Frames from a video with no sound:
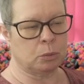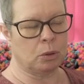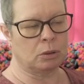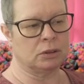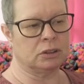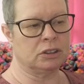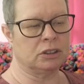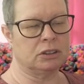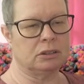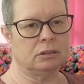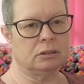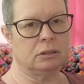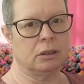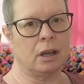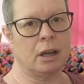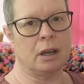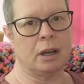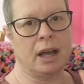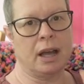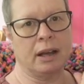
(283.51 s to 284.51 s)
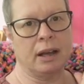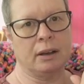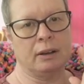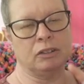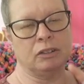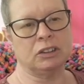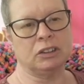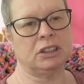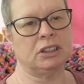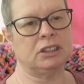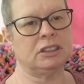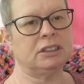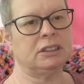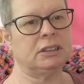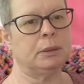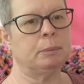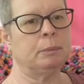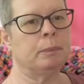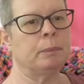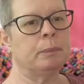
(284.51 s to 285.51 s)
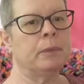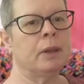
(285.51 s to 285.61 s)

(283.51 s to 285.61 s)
one's out of your system.